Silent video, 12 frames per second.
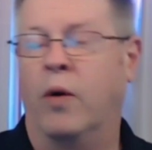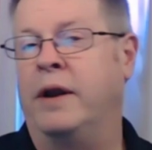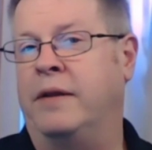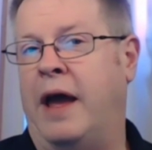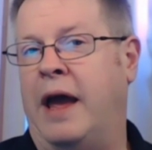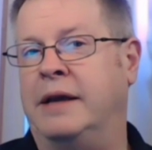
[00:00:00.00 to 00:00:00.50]

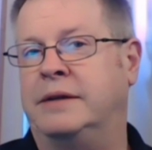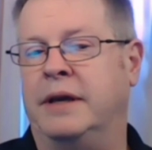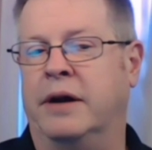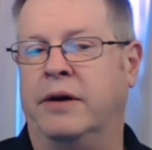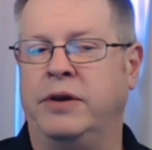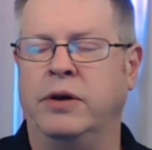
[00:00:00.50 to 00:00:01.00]
to the
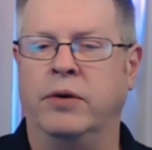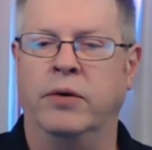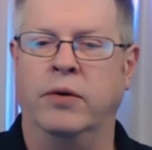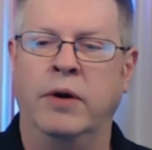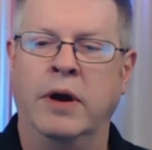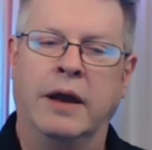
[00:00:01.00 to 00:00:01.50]

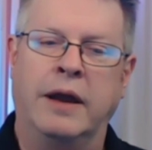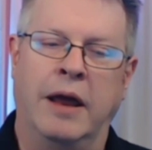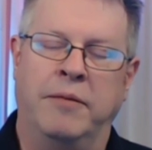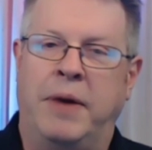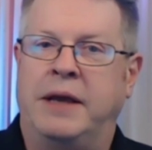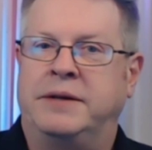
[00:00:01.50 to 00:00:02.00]
ACLU, can
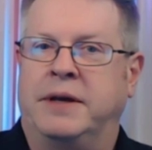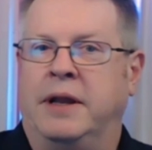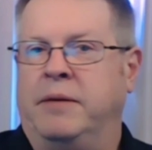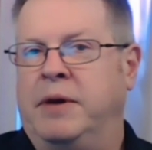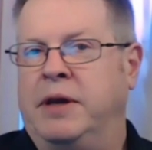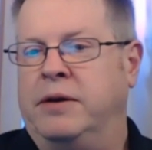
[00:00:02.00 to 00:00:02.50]
basically
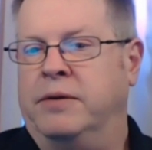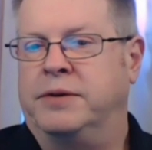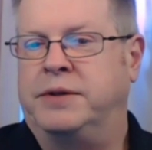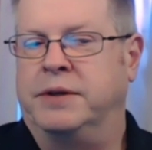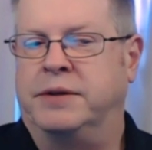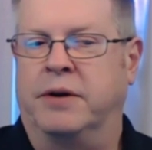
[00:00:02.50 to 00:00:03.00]
be
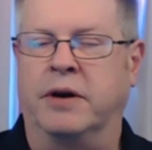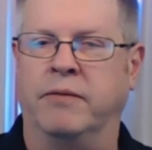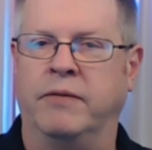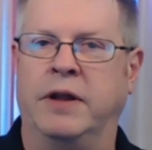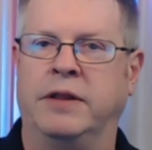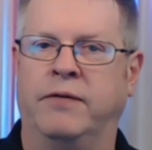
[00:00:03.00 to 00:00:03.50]
used to
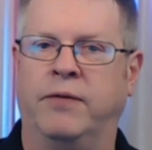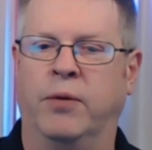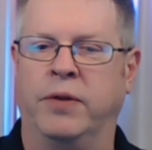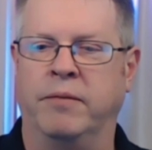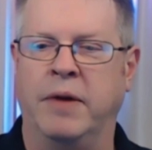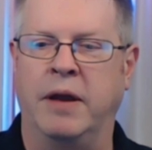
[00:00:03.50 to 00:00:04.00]
circumvent the
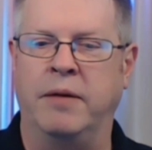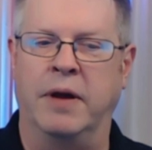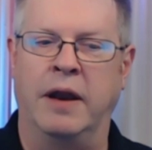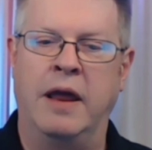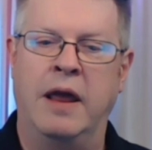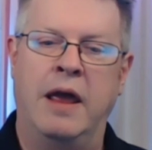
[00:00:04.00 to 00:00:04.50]
Fourth
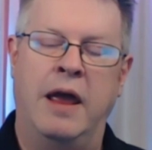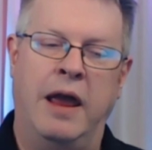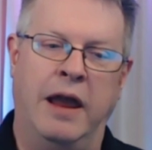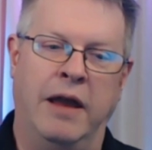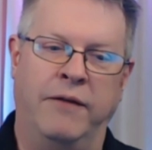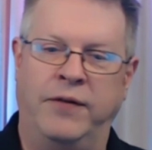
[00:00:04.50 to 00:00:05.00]
Amendment.
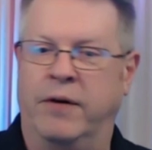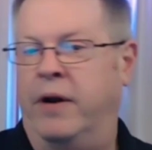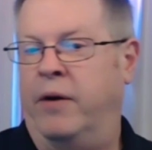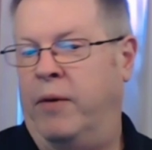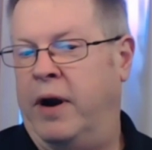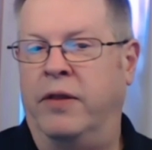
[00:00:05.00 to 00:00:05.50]
If you're
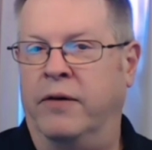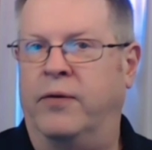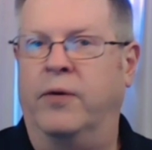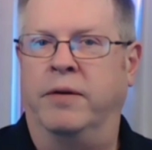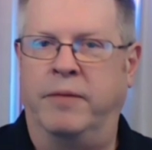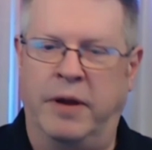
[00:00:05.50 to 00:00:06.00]
unaware, the
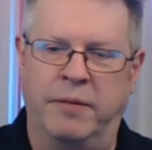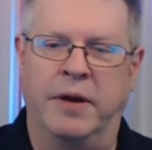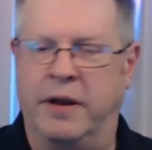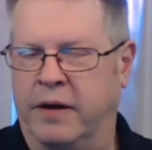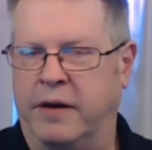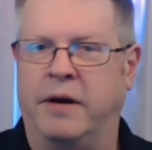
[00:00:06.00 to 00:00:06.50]
Fourth Amendment
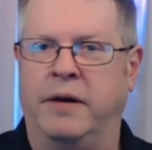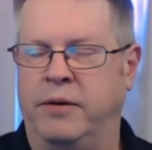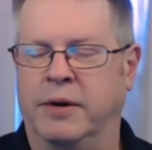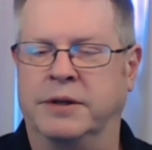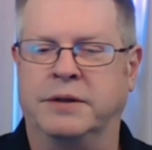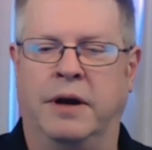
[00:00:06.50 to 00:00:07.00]
of the
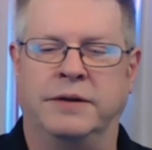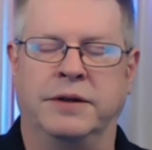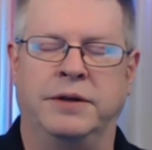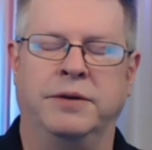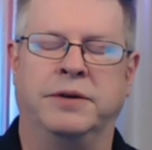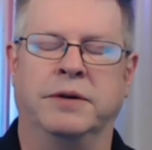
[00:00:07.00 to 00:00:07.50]
U.S.
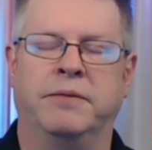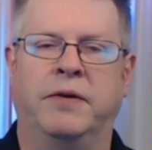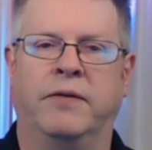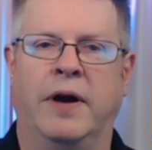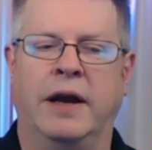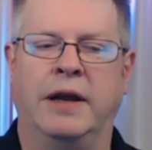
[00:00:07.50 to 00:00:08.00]
Constitution
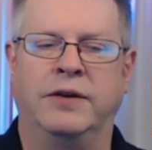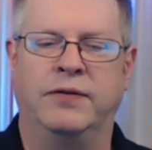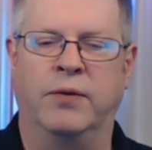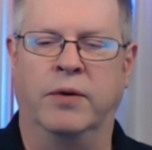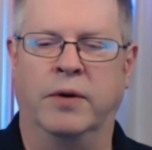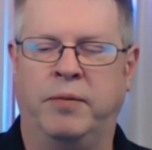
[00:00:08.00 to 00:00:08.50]
provides
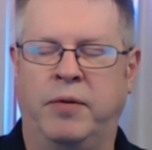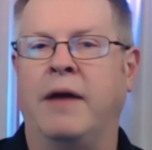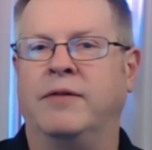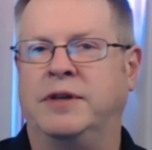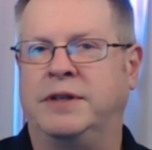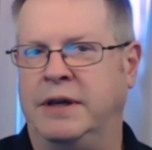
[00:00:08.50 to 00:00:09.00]
for
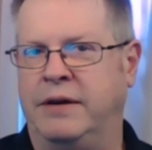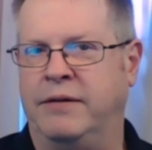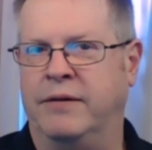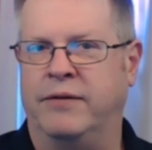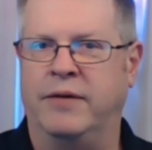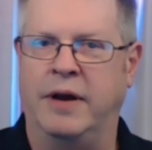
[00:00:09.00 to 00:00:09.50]
privacy
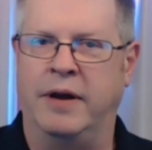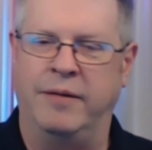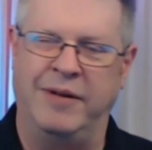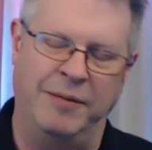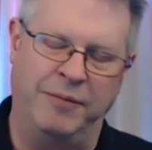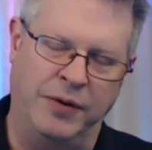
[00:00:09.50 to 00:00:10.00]
uh,
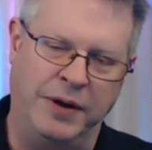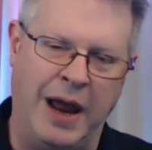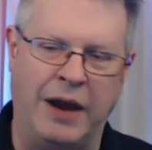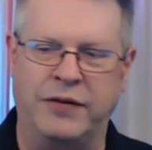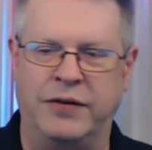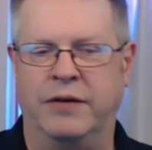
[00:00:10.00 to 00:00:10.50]
and
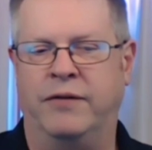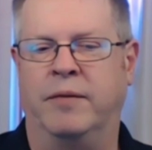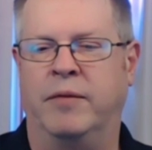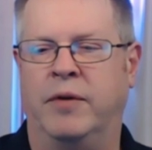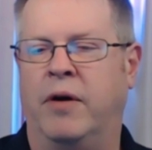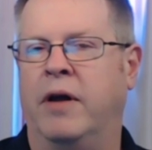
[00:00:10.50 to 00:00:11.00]
protection from
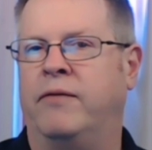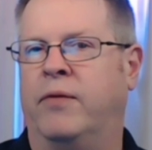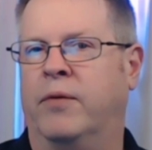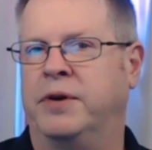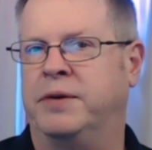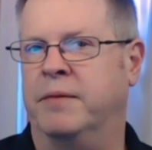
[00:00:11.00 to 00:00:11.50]
law
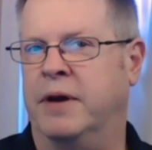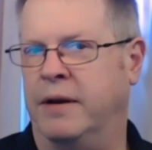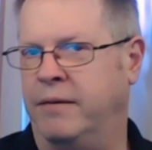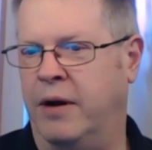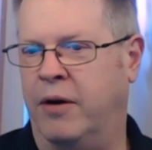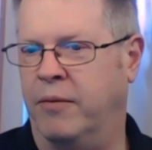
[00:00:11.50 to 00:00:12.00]
enforcement,
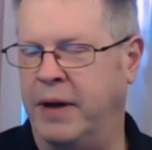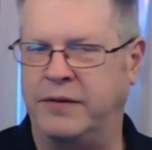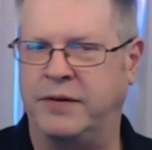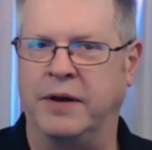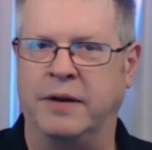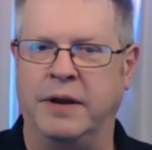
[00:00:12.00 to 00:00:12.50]
you know,
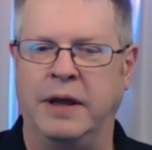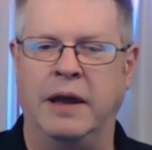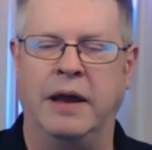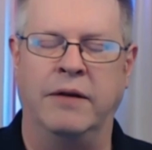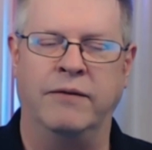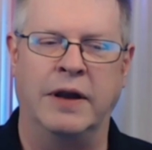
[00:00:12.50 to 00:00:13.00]
basically
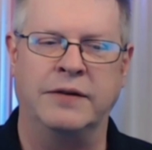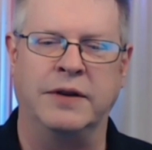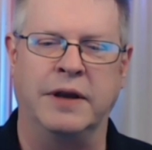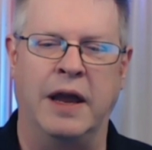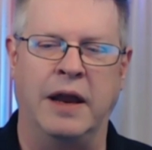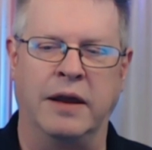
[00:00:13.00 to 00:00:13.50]

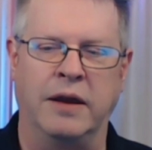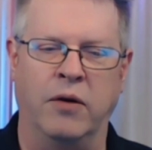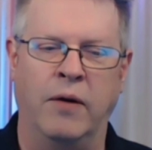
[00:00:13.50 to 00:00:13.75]
investigating you.